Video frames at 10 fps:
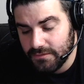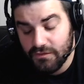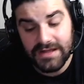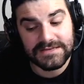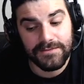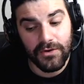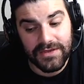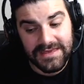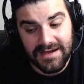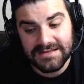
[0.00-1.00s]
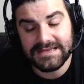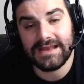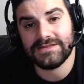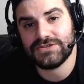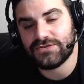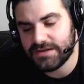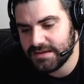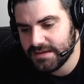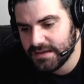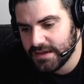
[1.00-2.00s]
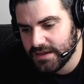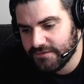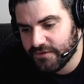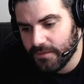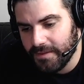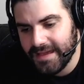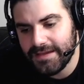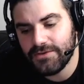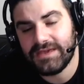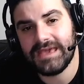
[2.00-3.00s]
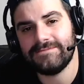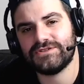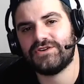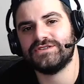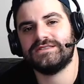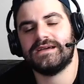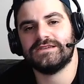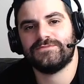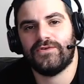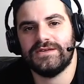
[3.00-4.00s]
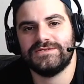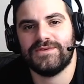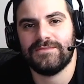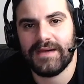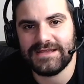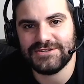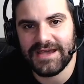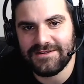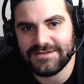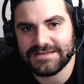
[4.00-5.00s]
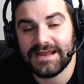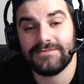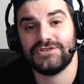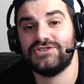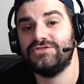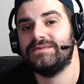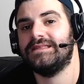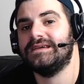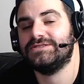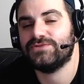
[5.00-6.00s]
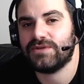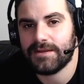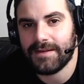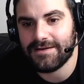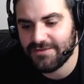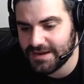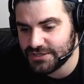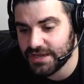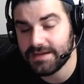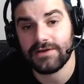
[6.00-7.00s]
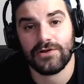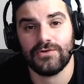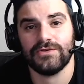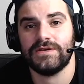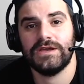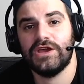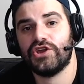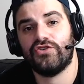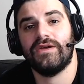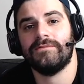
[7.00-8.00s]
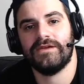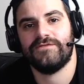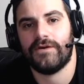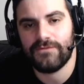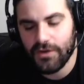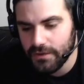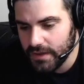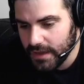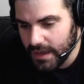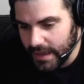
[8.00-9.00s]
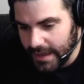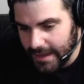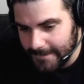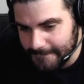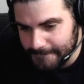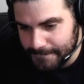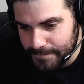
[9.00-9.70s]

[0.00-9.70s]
right to block young talent, sorry, for a player who keeps costing us points with major errors? And I'm assuming that he's talking about Granit Xhaka. Claude, correct me if I'm wrong. Um,